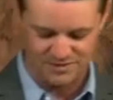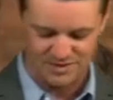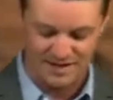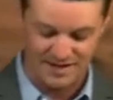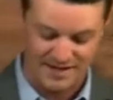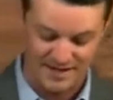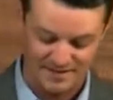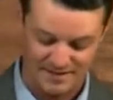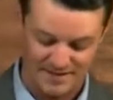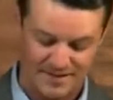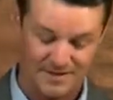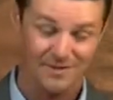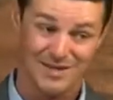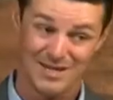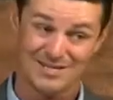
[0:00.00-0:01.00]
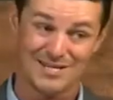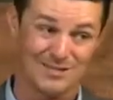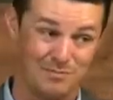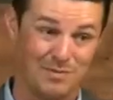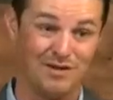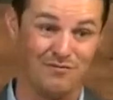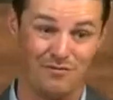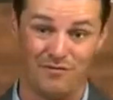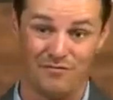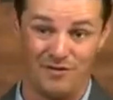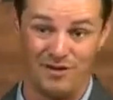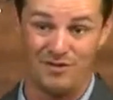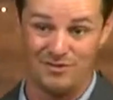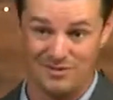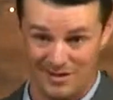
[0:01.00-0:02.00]
of saying, This has been
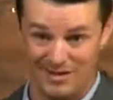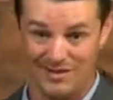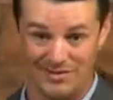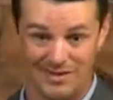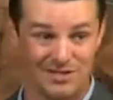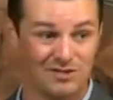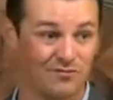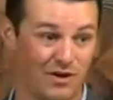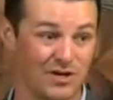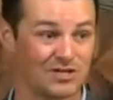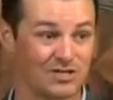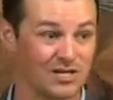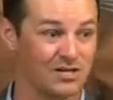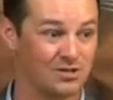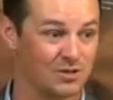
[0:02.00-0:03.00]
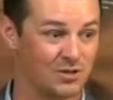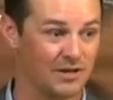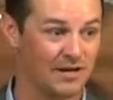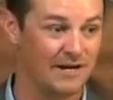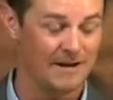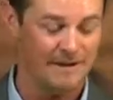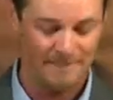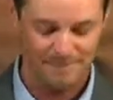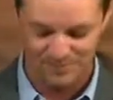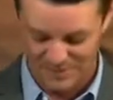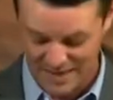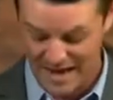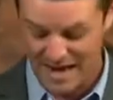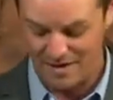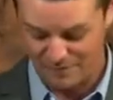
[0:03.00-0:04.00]
fulfilled in this first century.
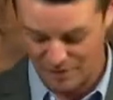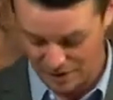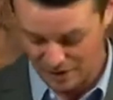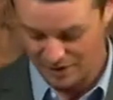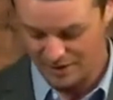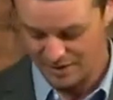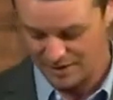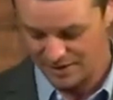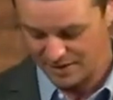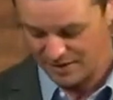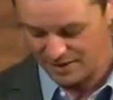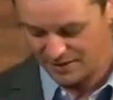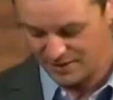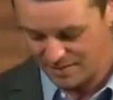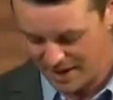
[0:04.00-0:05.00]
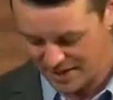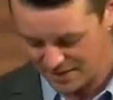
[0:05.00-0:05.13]
They have heard the